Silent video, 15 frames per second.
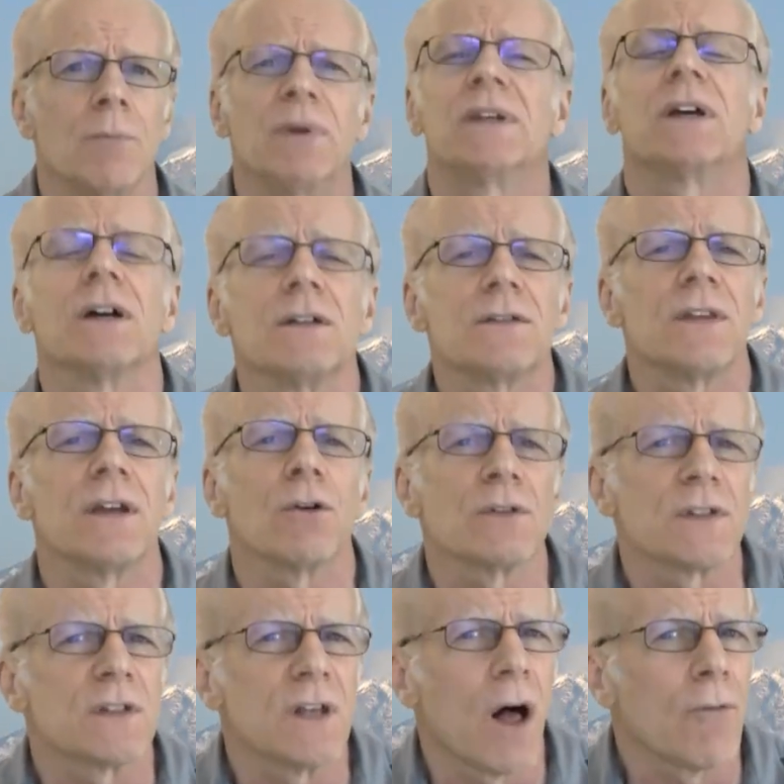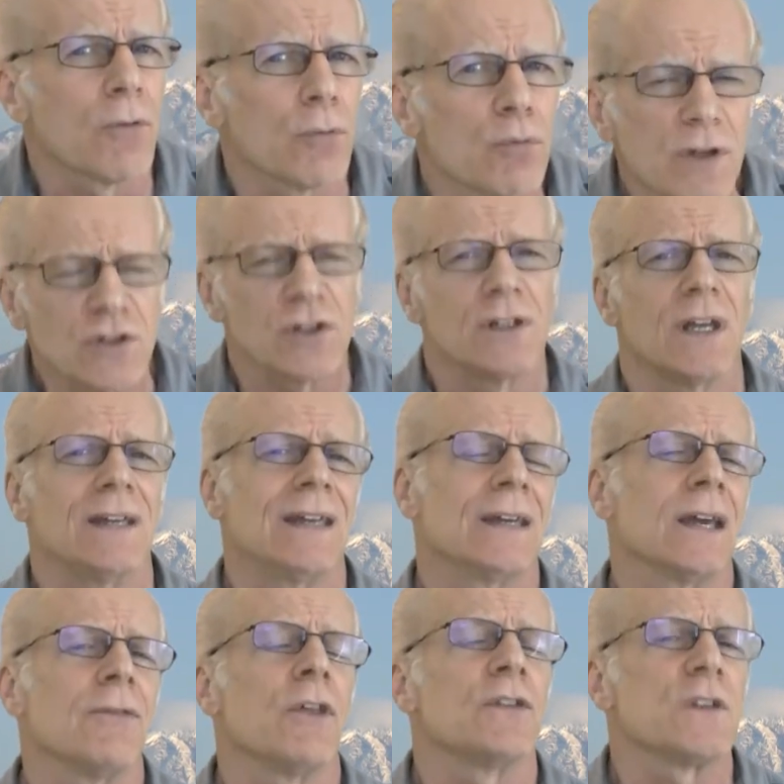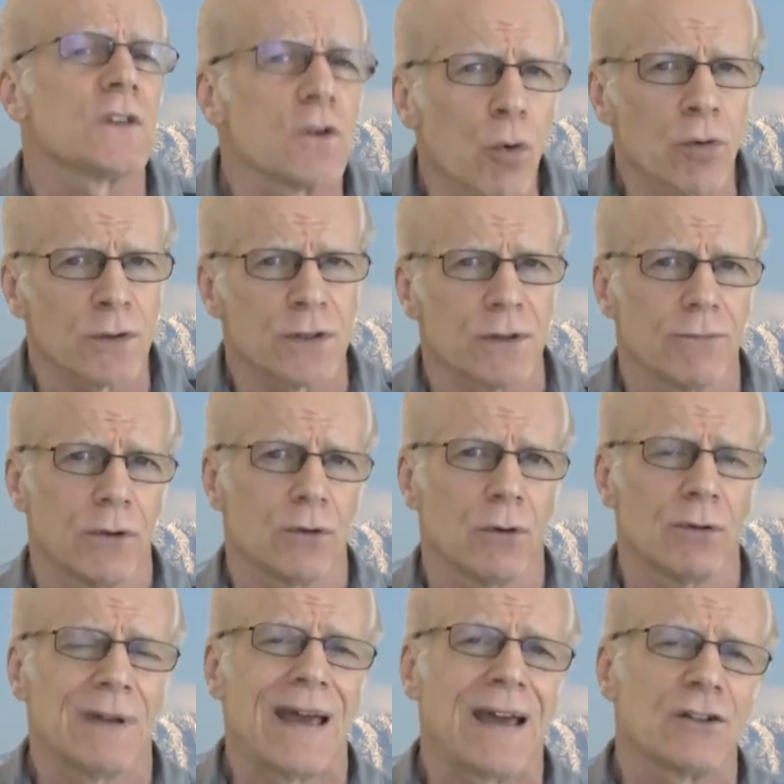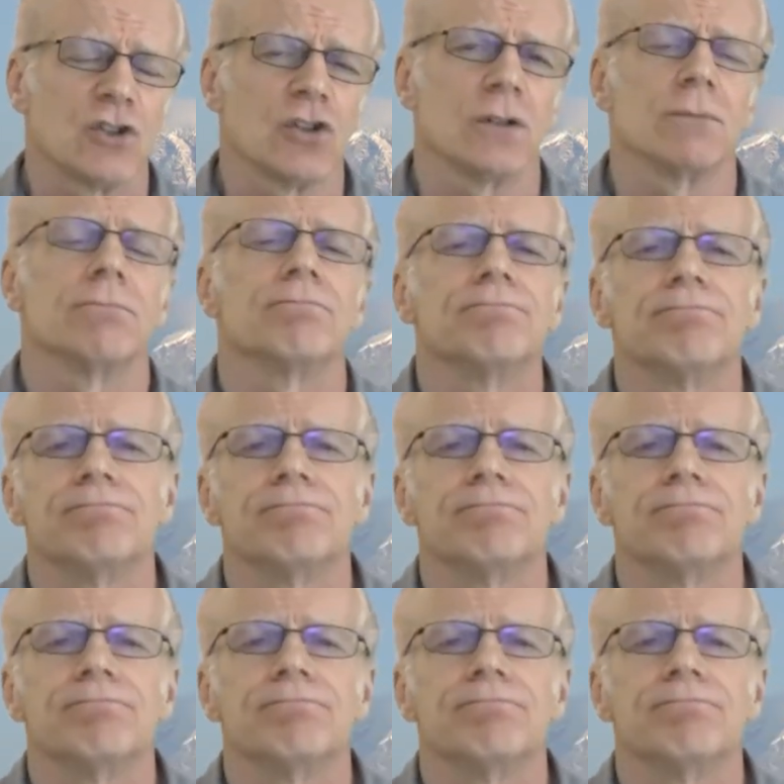because they are self-originating and the source of their own action.